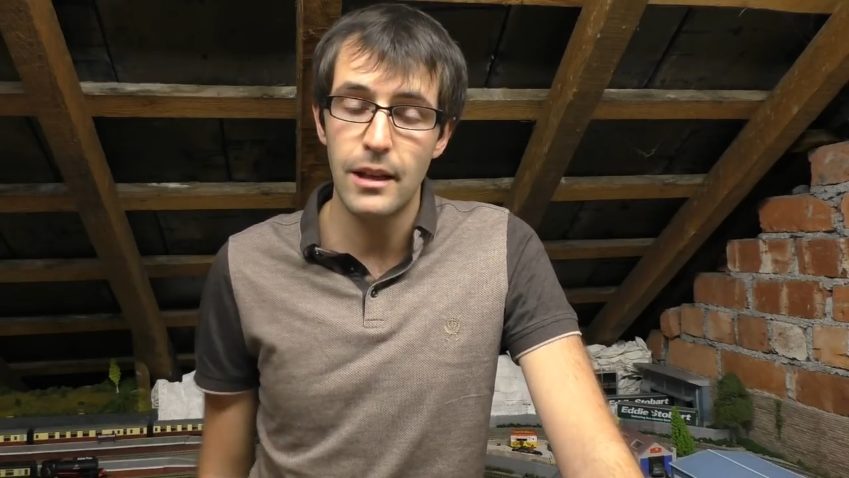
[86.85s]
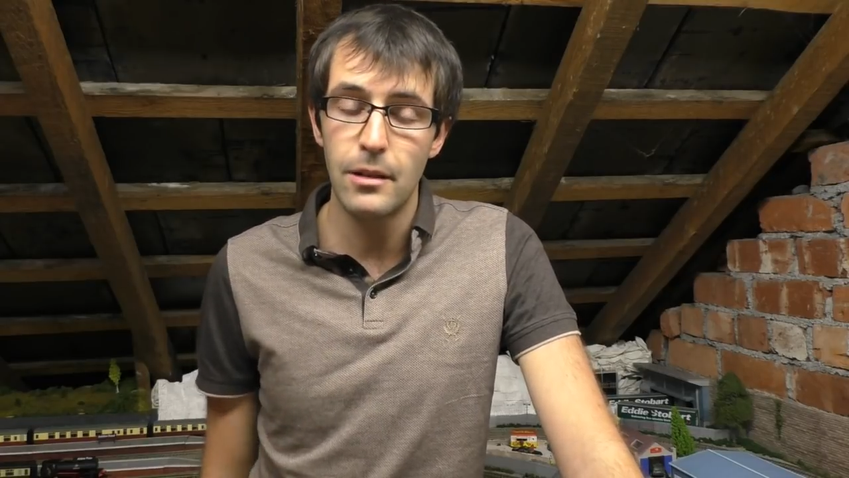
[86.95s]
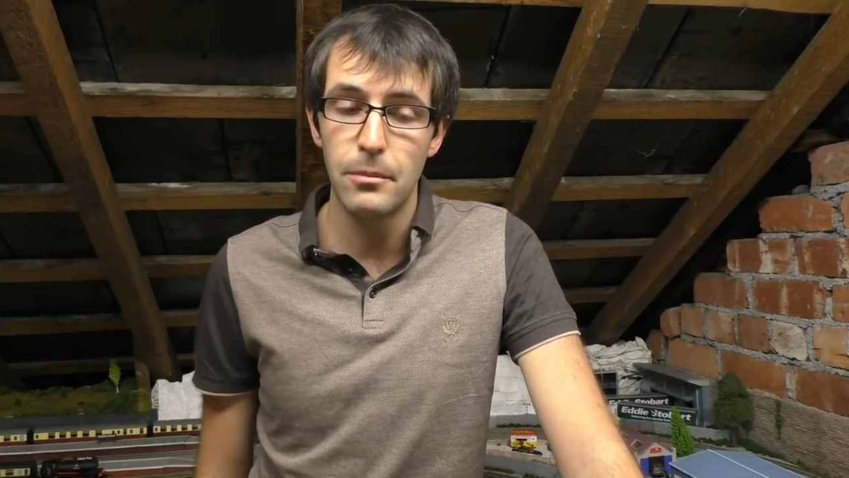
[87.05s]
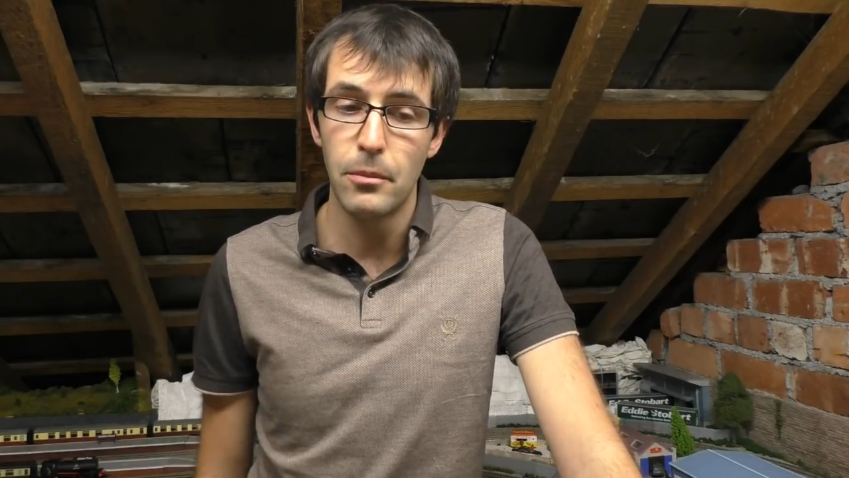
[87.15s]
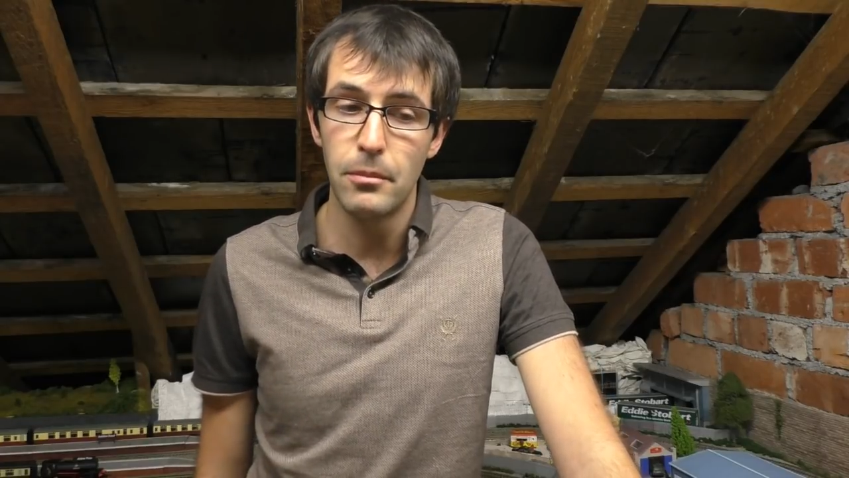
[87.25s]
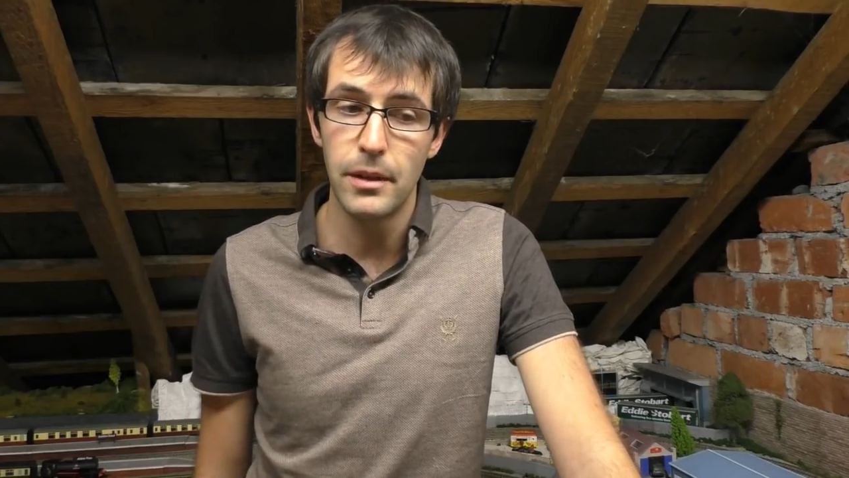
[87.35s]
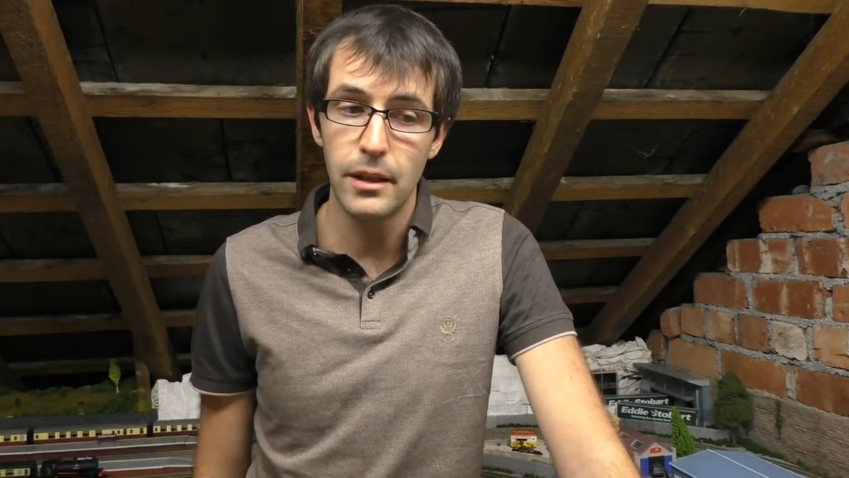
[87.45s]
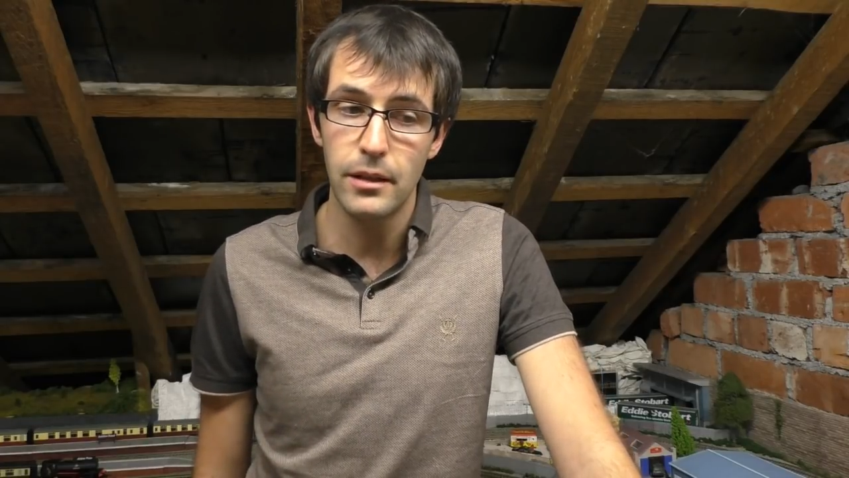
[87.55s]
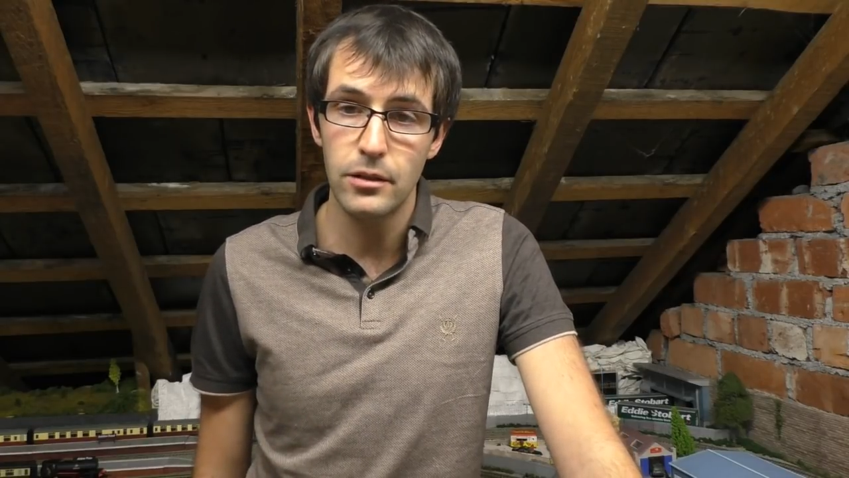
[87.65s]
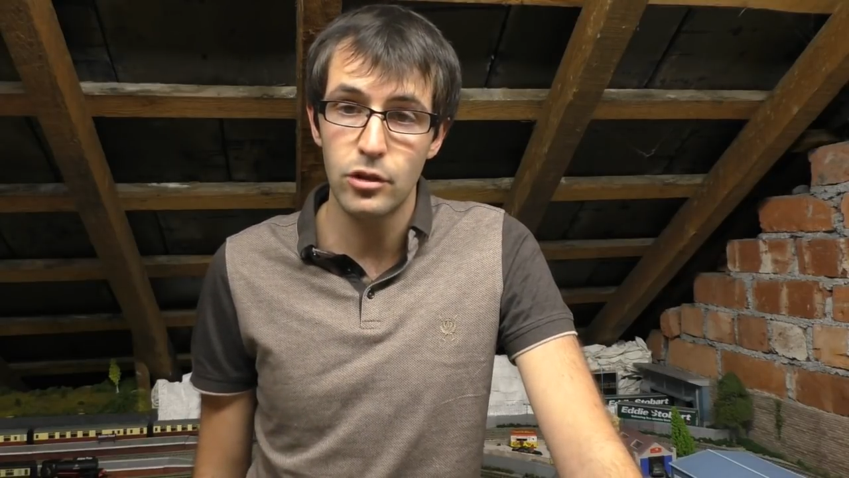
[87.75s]
in
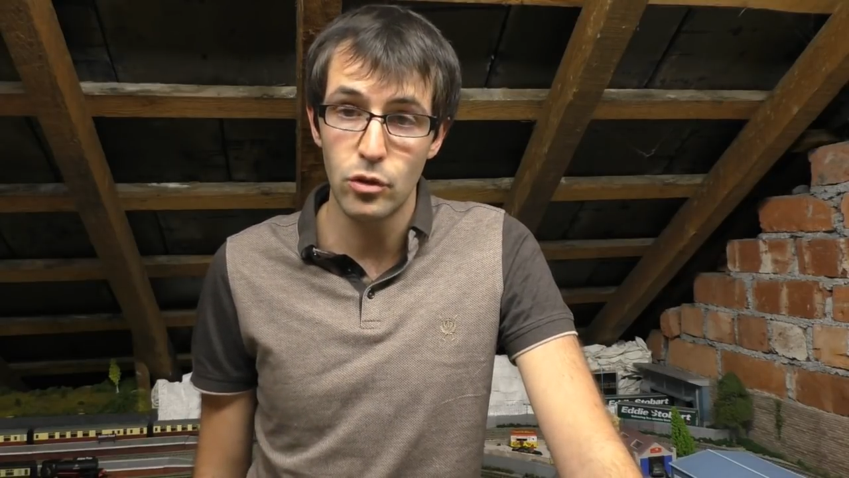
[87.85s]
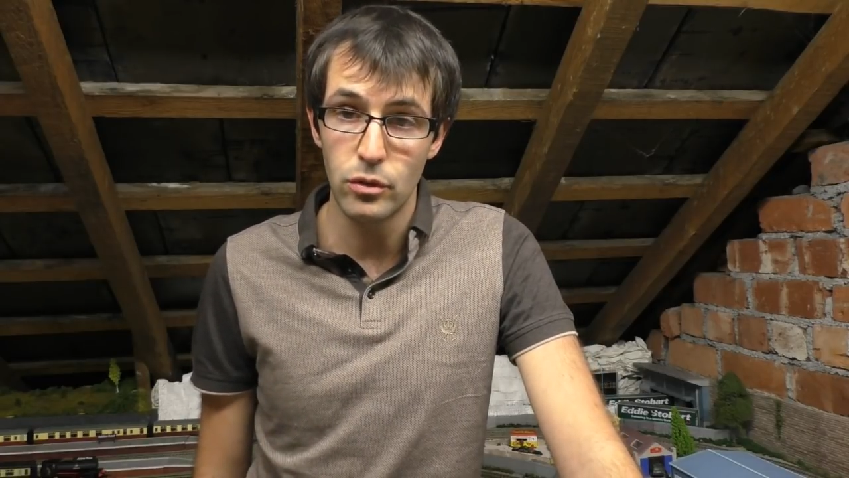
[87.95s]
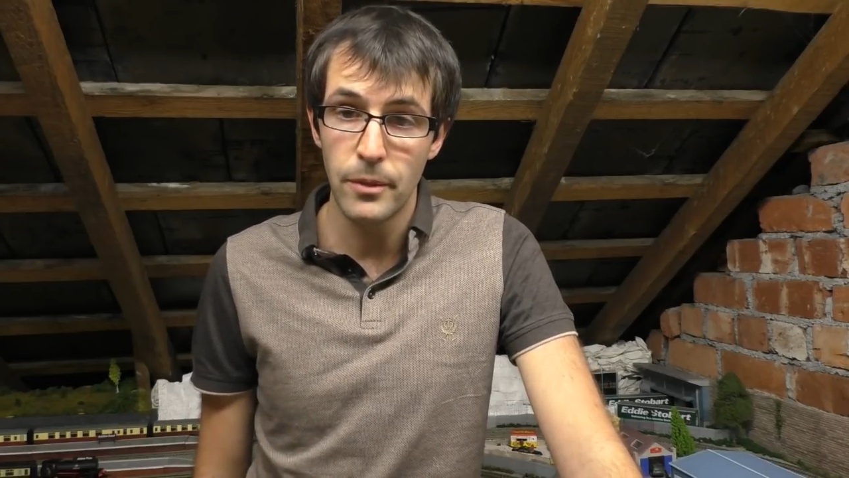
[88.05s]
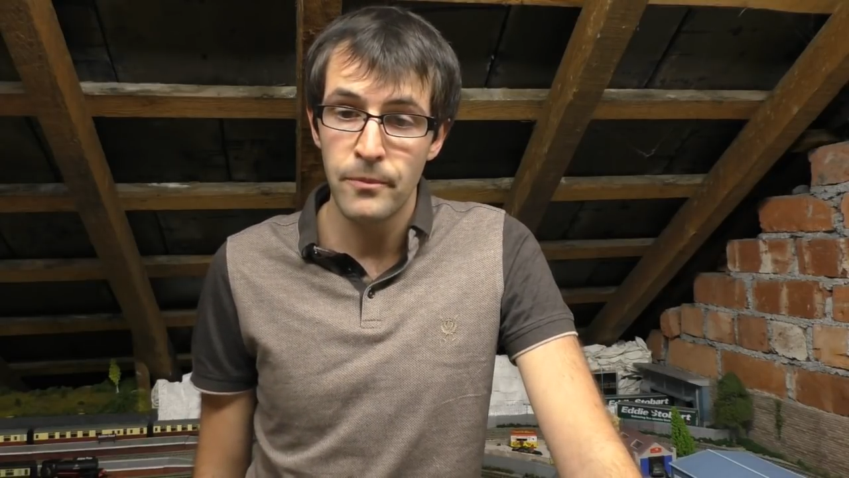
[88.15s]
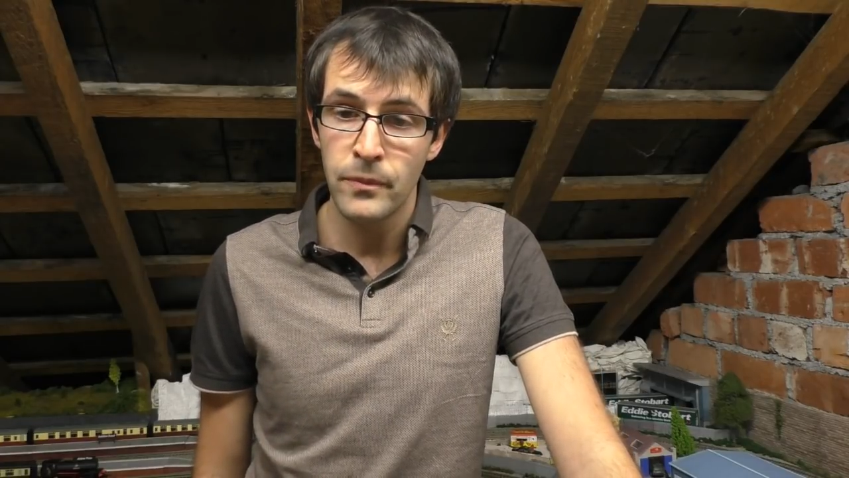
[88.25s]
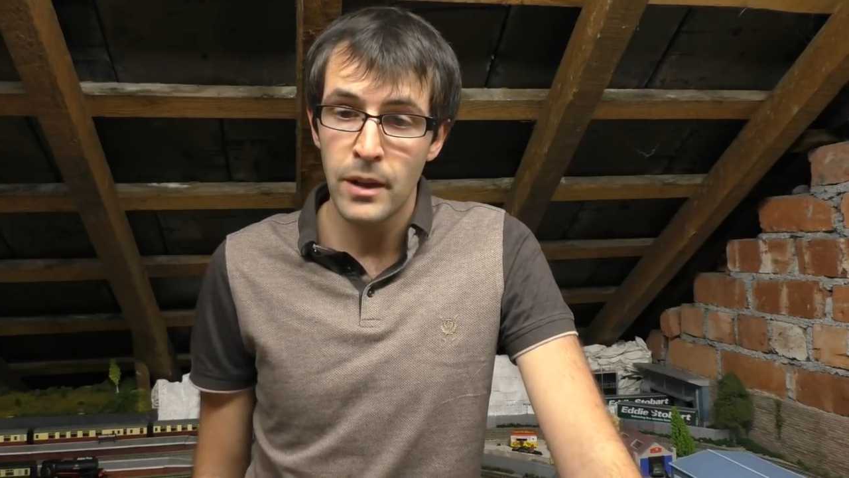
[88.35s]
soon.